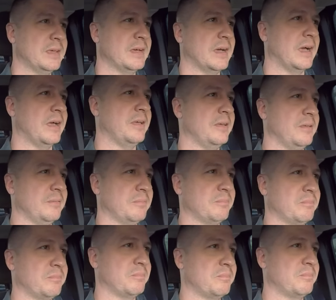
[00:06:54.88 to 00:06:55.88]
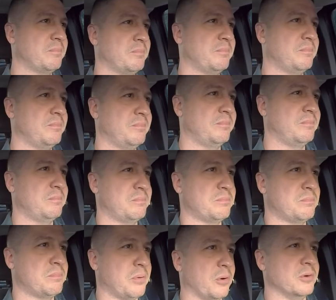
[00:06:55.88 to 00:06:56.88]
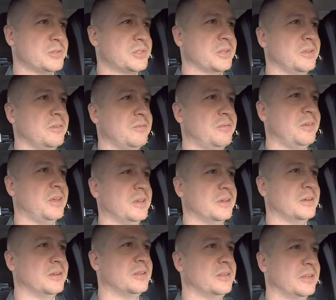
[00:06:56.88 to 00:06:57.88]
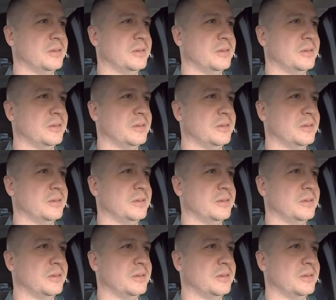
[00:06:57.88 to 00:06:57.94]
I personally feel,